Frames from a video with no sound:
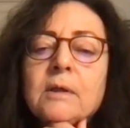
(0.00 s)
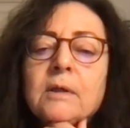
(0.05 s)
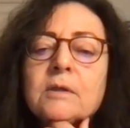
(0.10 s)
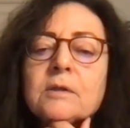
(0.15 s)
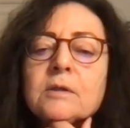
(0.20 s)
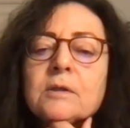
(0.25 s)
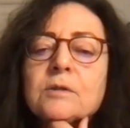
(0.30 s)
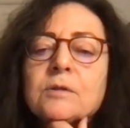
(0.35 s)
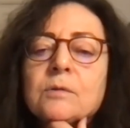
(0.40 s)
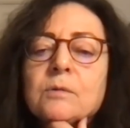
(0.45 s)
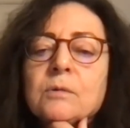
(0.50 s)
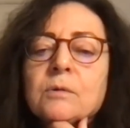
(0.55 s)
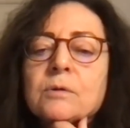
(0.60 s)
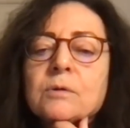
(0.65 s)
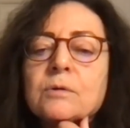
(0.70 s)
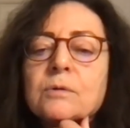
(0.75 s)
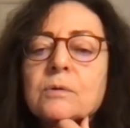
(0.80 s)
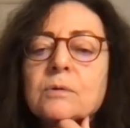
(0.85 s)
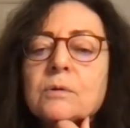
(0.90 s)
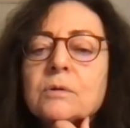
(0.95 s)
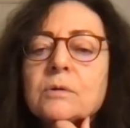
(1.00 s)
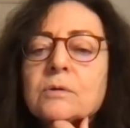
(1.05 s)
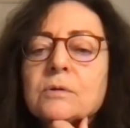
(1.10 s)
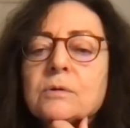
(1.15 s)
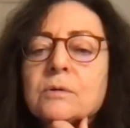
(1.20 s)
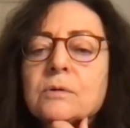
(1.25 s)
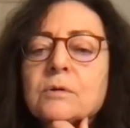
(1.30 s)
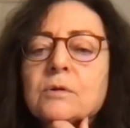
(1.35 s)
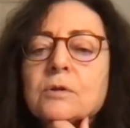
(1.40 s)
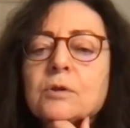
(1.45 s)
This also
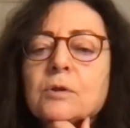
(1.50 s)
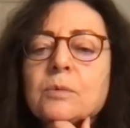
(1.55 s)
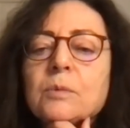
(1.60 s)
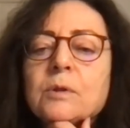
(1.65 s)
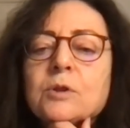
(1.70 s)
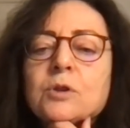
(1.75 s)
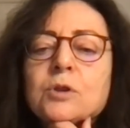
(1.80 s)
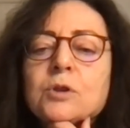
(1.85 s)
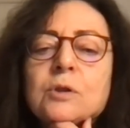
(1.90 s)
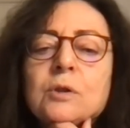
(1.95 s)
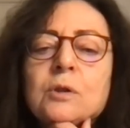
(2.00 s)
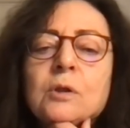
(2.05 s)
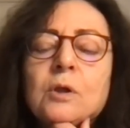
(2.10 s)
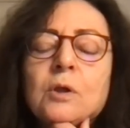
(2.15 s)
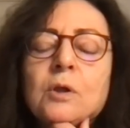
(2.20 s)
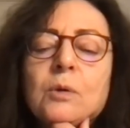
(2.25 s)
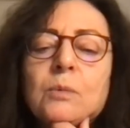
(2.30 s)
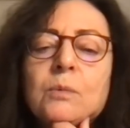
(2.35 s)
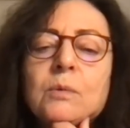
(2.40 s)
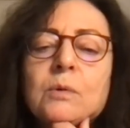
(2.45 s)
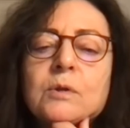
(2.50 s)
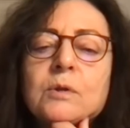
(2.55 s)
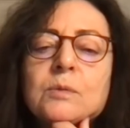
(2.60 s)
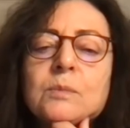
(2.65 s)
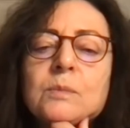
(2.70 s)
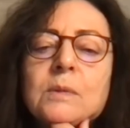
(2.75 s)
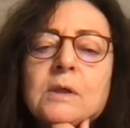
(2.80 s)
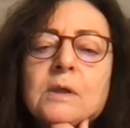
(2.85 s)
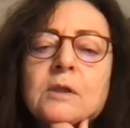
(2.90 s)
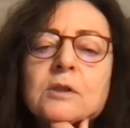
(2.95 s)
concerns the question where the
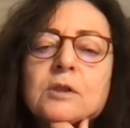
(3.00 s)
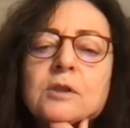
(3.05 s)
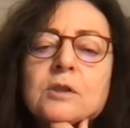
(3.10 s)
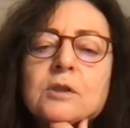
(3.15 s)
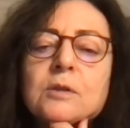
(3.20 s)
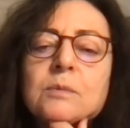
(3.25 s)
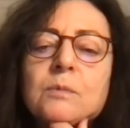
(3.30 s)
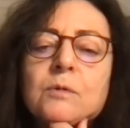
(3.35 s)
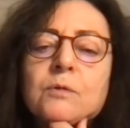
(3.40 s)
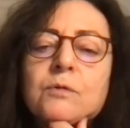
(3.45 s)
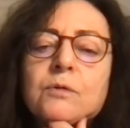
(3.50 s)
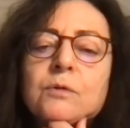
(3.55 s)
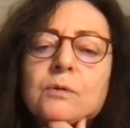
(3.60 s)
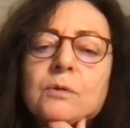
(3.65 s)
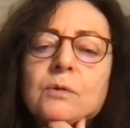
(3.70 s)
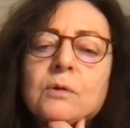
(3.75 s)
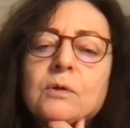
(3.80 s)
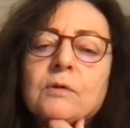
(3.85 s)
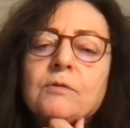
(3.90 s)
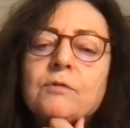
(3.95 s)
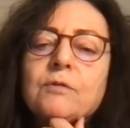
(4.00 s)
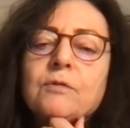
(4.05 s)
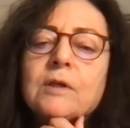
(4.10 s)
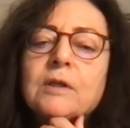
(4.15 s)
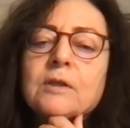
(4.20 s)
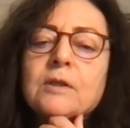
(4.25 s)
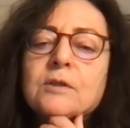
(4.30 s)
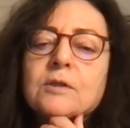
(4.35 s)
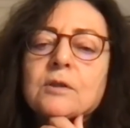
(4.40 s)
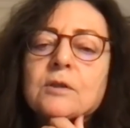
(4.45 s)
Marxism of the early
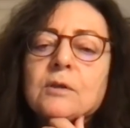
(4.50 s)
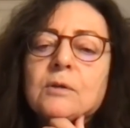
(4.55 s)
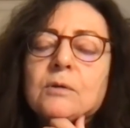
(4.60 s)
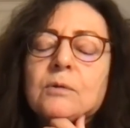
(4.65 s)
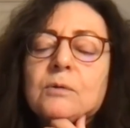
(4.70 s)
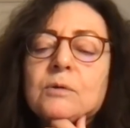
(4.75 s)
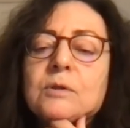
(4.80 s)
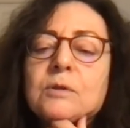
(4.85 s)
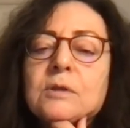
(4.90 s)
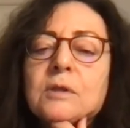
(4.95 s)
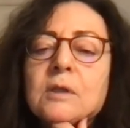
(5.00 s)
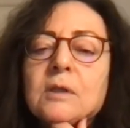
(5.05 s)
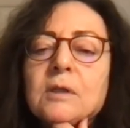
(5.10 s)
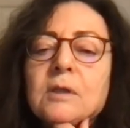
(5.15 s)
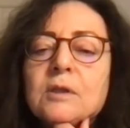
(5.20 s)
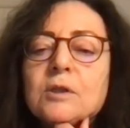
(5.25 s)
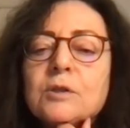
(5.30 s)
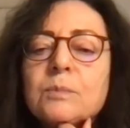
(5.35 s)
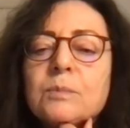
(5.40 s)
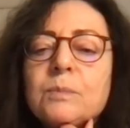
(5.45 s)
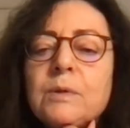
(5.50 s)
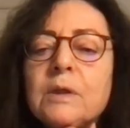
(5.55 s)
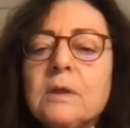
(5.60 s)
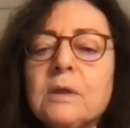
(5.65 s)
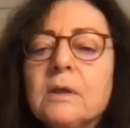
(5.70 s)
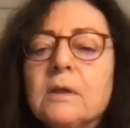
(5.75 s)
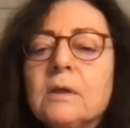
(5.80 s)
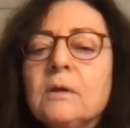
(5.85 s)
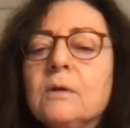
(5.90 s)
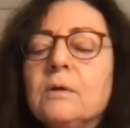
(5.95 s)
phase goes,
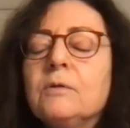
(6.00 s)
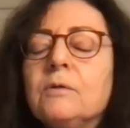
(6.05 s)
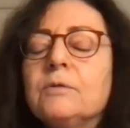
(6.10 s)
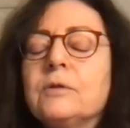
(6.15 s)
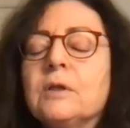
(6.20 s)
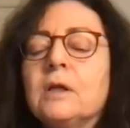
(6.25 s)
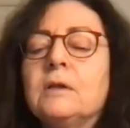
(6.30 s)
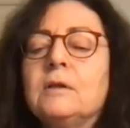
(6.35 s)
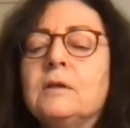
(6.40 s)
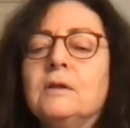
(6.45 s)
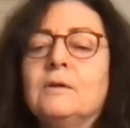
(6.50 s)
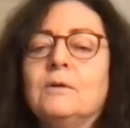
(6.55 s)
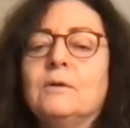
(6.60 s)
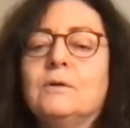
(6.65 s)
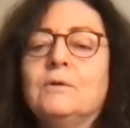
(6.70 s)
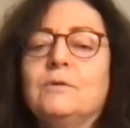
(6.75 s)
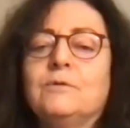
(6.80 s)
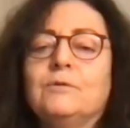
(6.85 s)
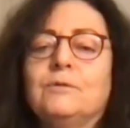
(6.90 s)
speaking of Tretyakov.